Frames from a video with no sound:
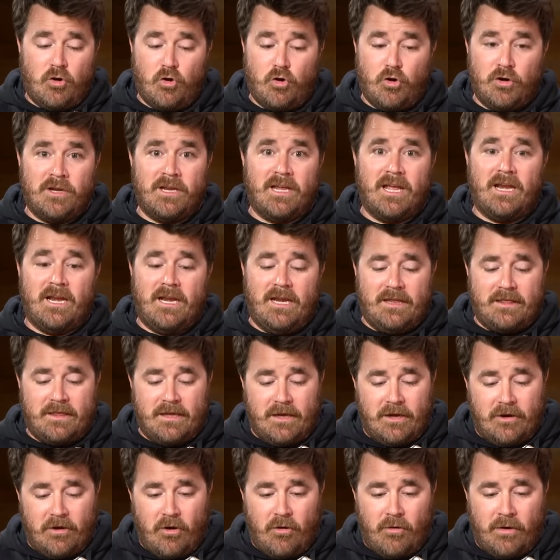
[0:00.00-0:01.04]
couldn't get
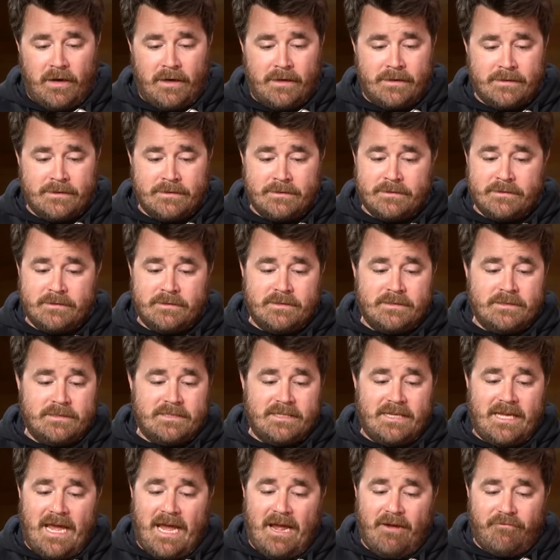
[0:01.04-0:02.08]
anything going.
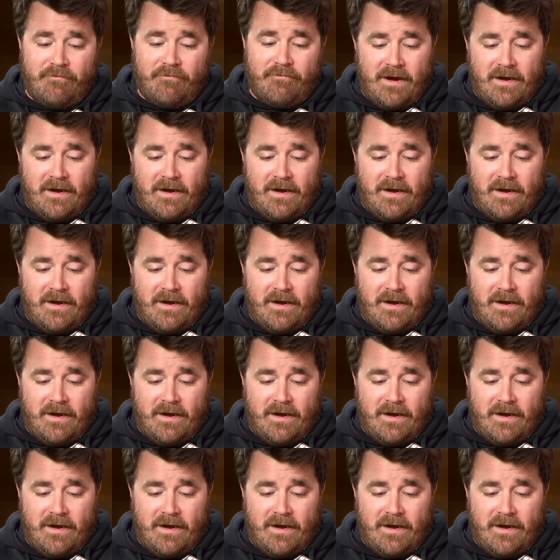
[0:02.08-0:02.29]
Can't